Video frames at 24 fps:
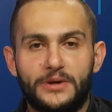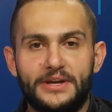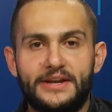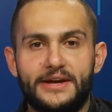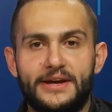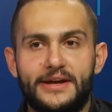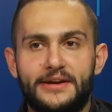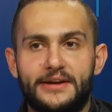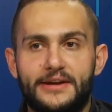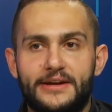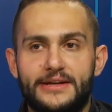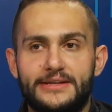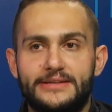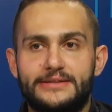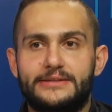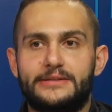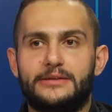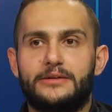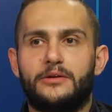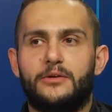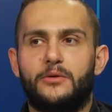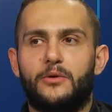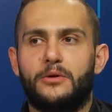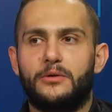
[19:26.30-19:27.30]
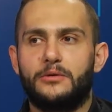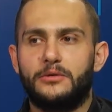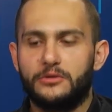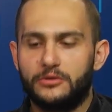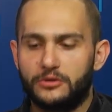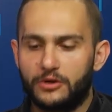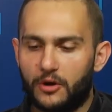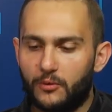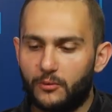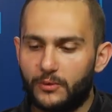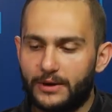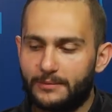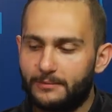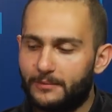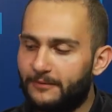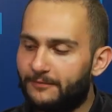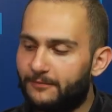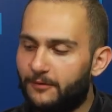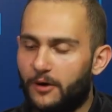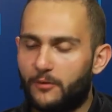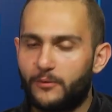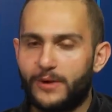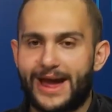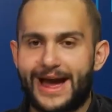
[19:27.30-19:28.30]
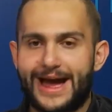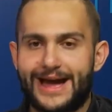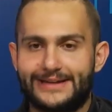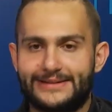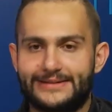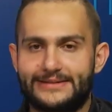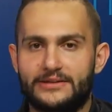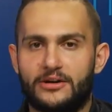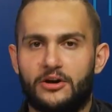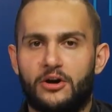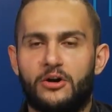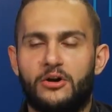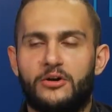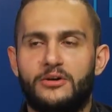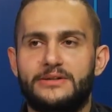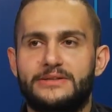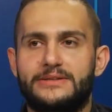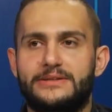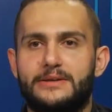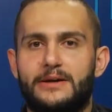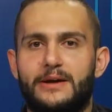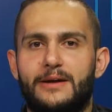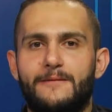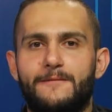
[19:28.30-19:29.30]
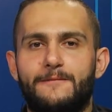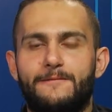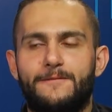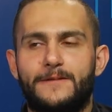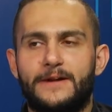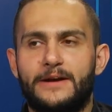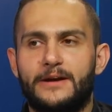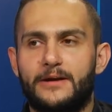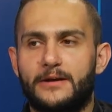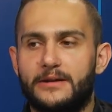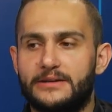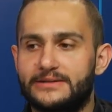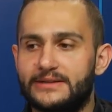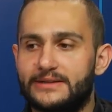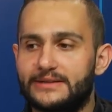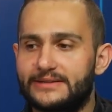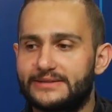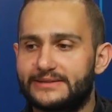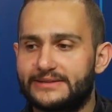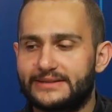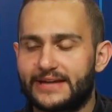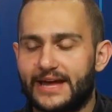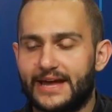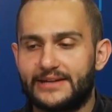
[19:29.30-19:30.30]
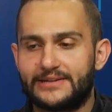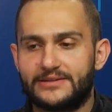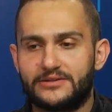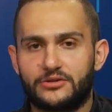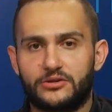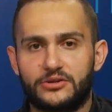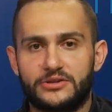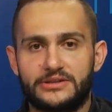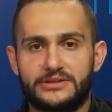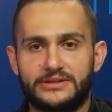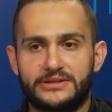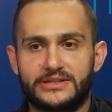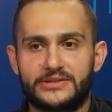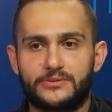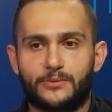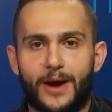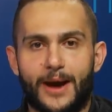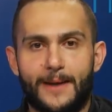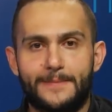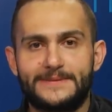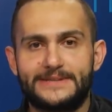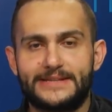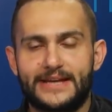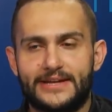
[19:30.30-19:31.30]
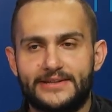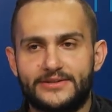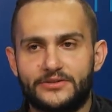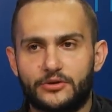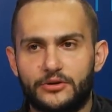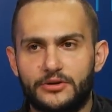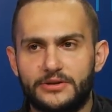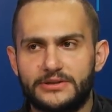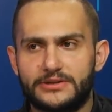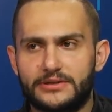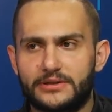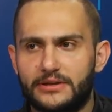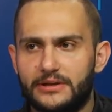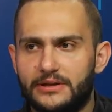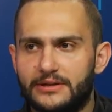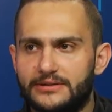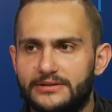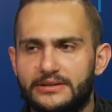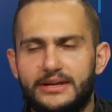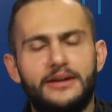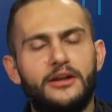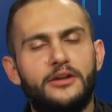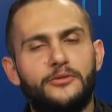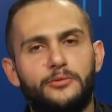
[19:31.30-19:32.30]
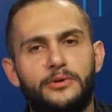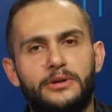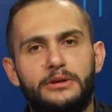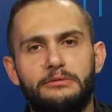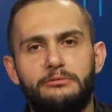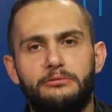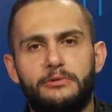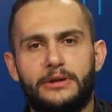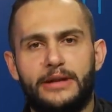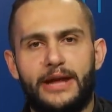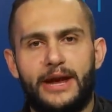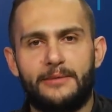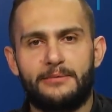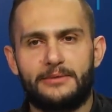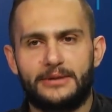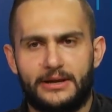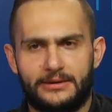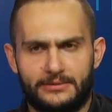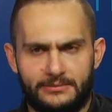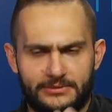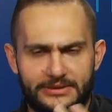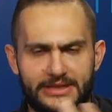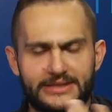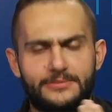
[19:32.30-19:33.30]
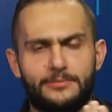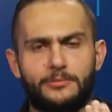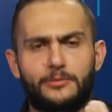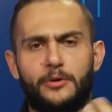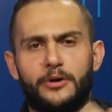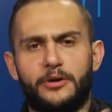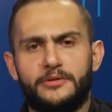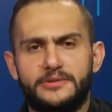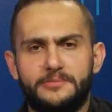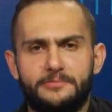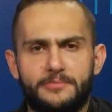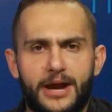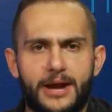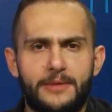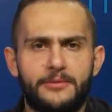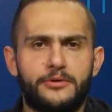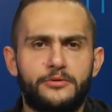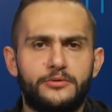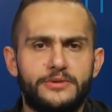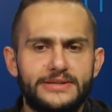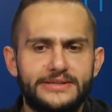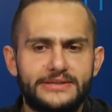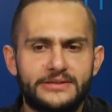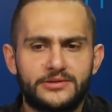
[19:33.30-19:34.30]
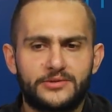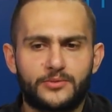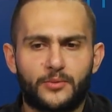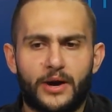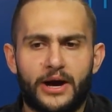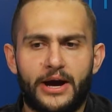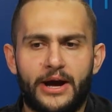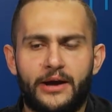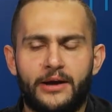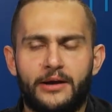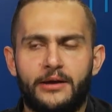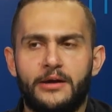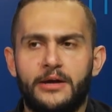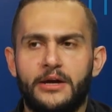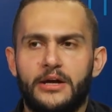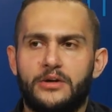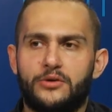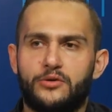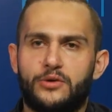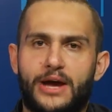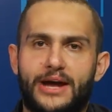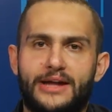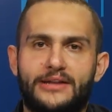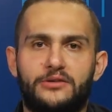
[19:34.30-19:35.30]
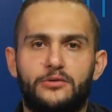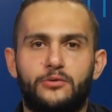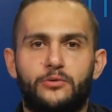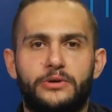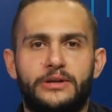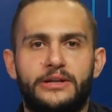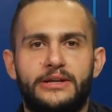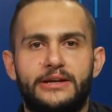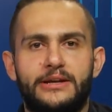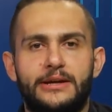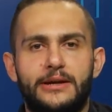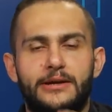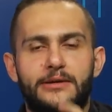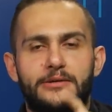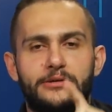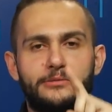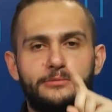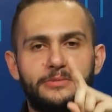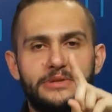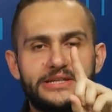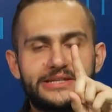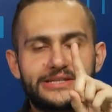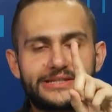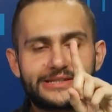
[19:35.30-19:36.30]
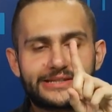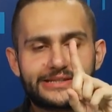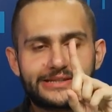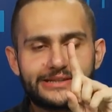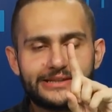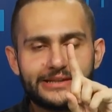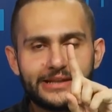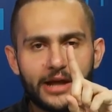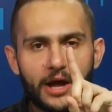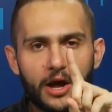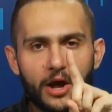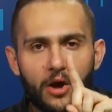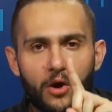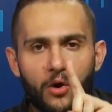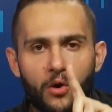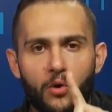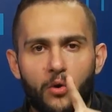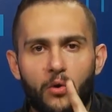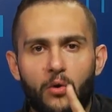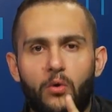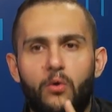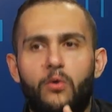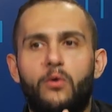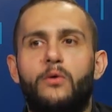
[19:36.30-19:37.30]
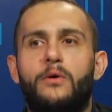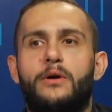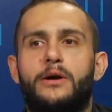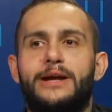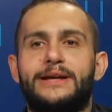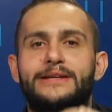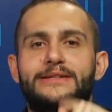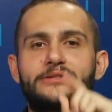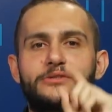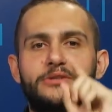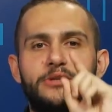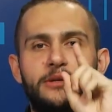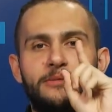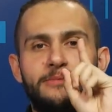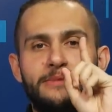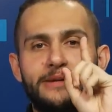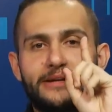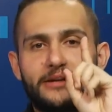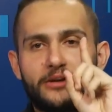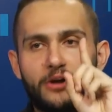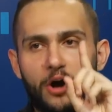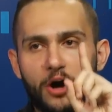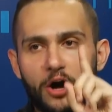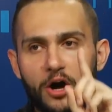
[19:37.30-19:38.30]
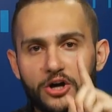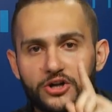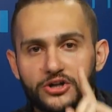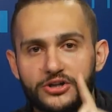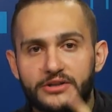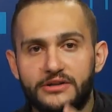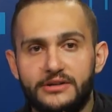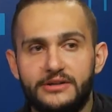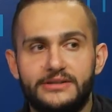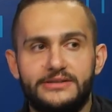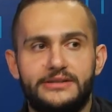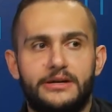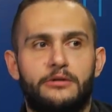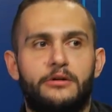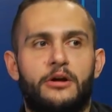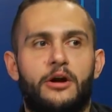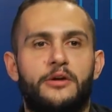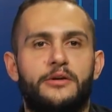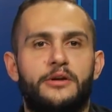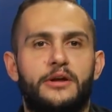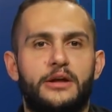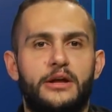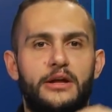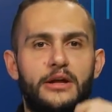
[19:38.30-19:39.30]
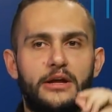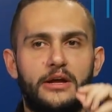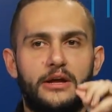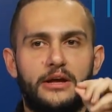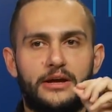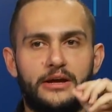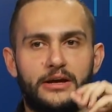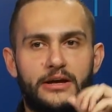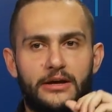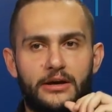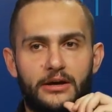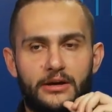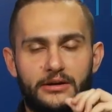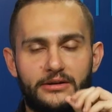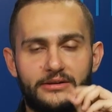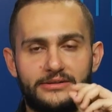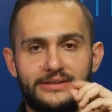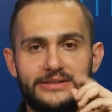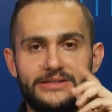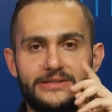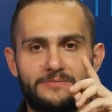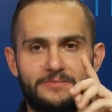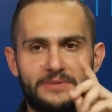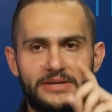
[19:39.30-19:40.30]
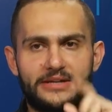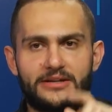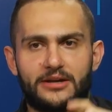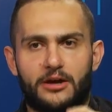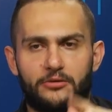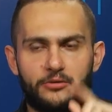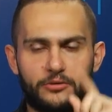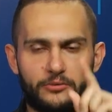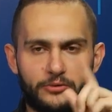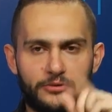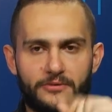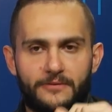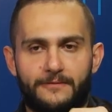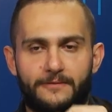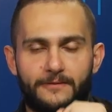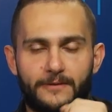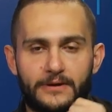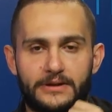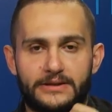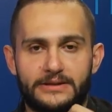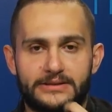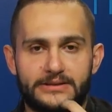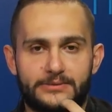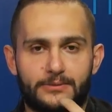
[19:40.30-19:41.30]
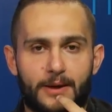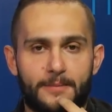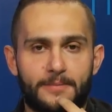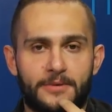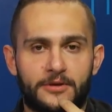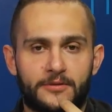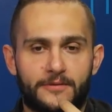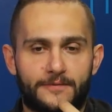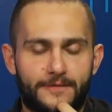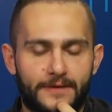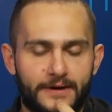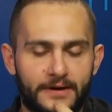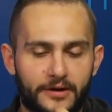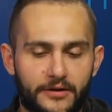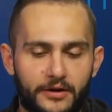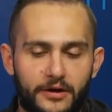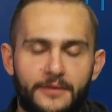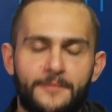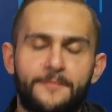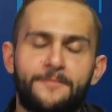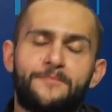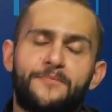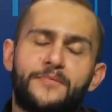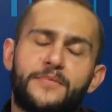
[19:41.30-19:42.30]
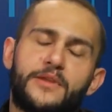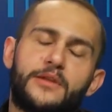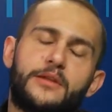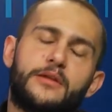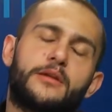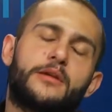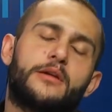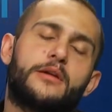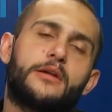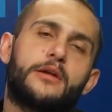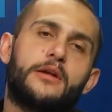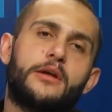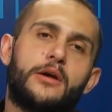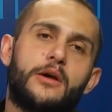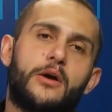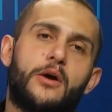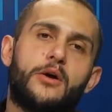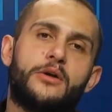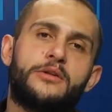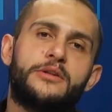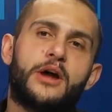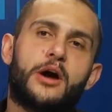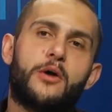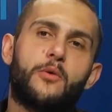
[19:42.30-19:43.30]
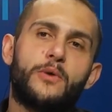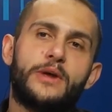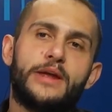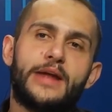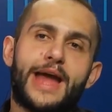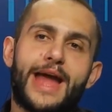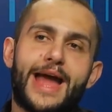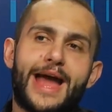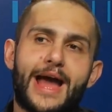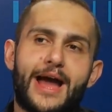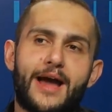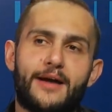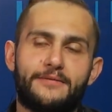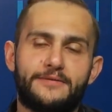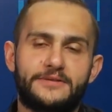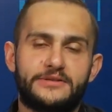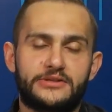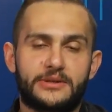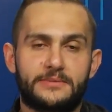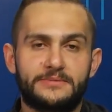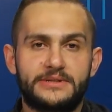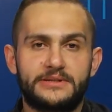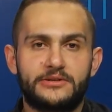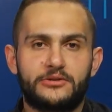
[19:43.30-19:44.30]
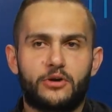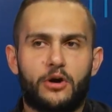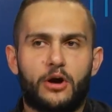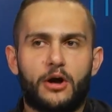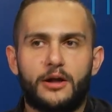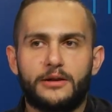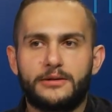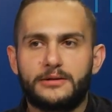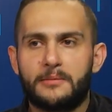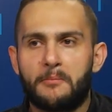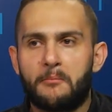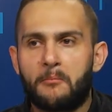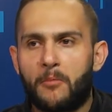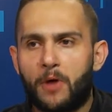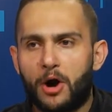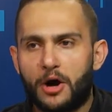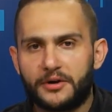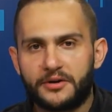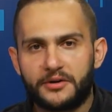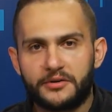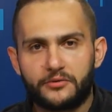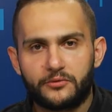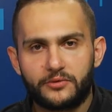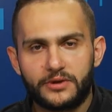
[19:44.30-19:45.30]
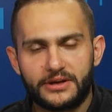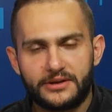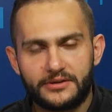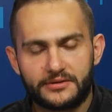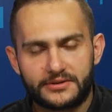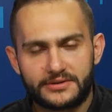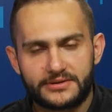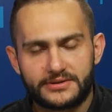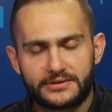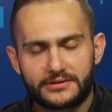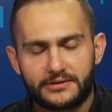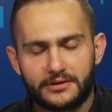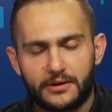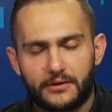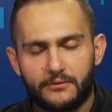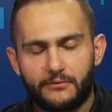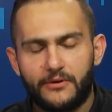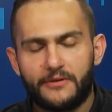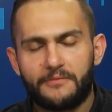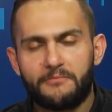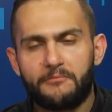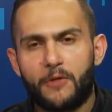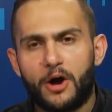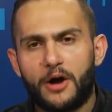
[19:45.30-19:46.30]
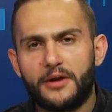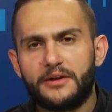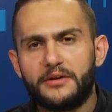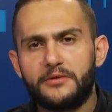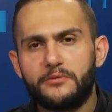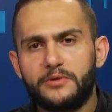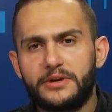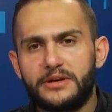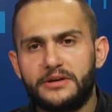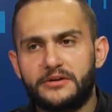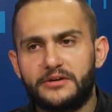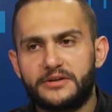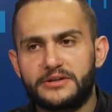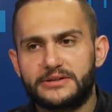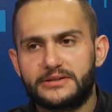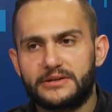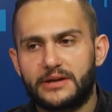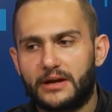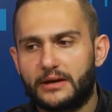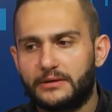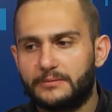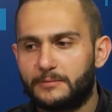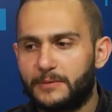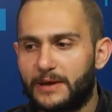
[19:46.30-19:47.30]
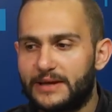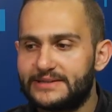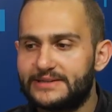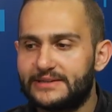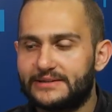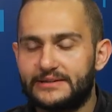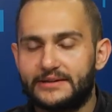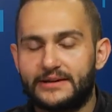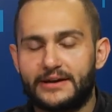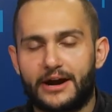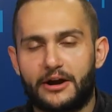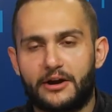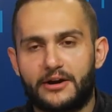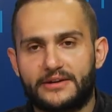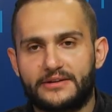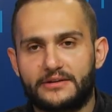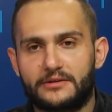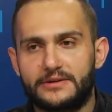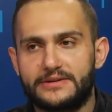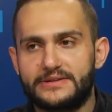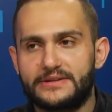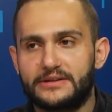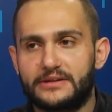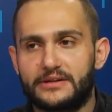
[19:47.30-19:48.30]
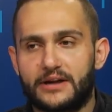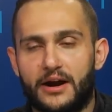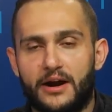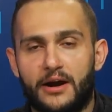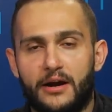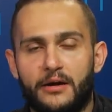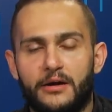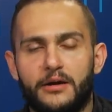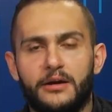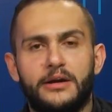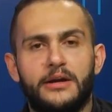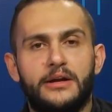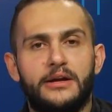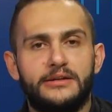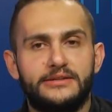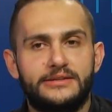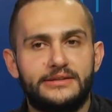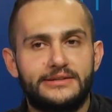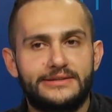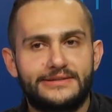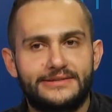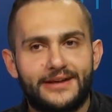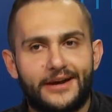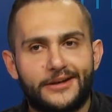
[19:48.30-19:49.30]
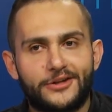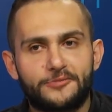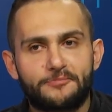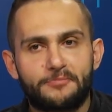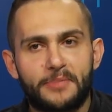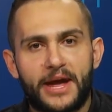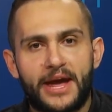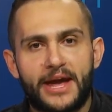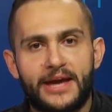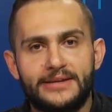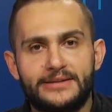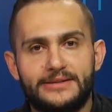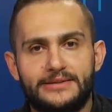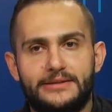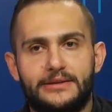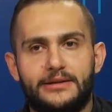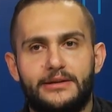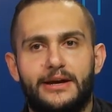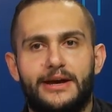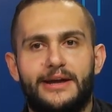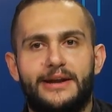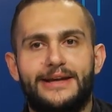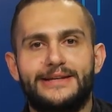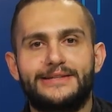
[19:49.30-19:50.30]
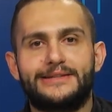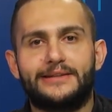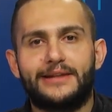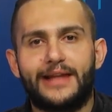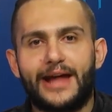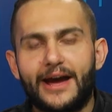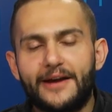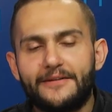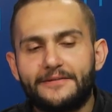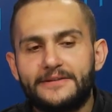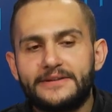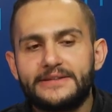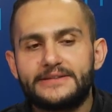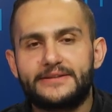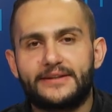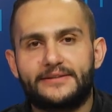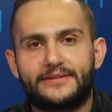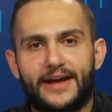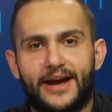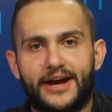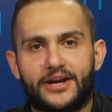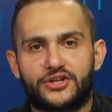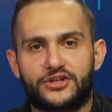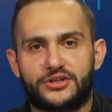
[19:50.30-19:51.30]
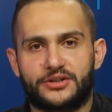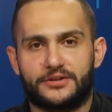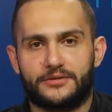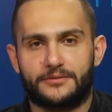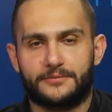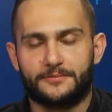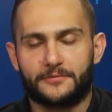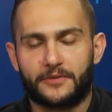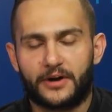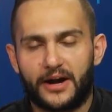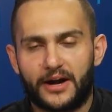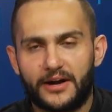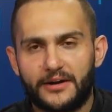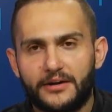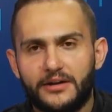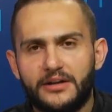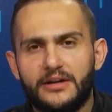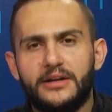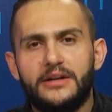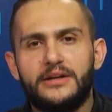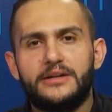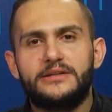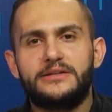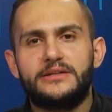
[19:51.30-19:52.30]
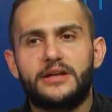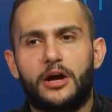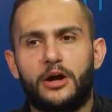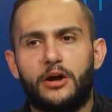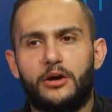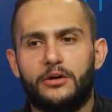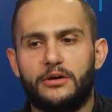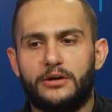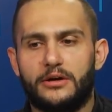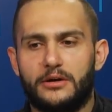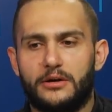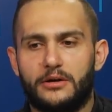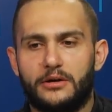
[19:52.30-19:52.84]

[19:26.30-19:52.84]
did is, you know, before we had those the sensors, the swipe sensors, they're not really reliable. And that's one of the primary reasons why you had to really be slow, extremely cautious around the speed, how you were swiping your finger. Now we have something called modern readers. With modern readers, basically the characteristics are it's touch-based, it has liveness detection, right? So,